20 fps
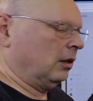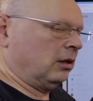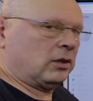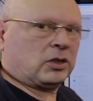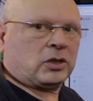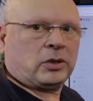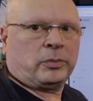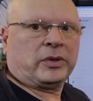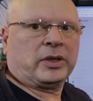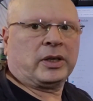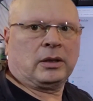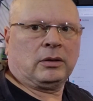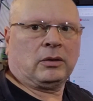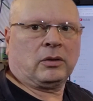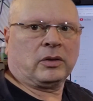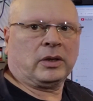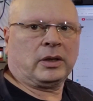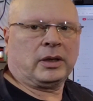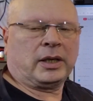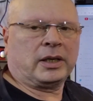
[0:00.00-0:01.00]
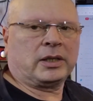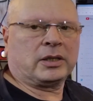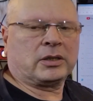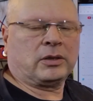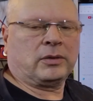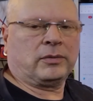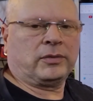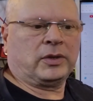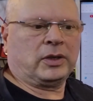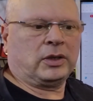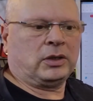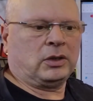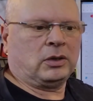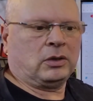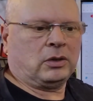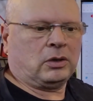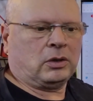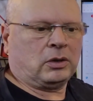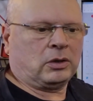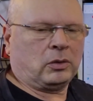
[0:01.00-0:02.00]
something along the lines of that
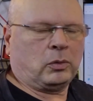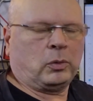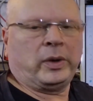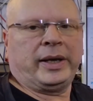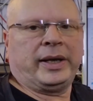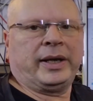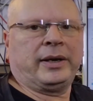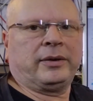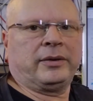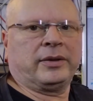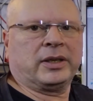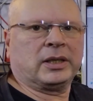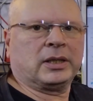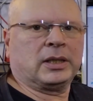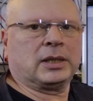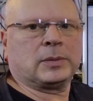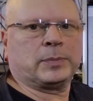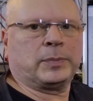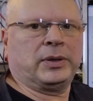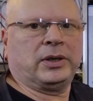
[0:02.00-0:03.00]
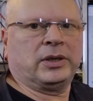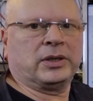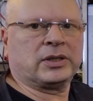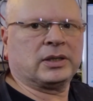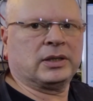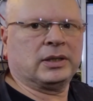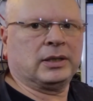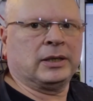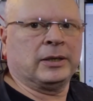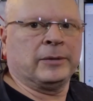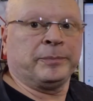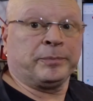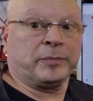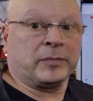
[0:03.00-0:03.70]
you are aware that this person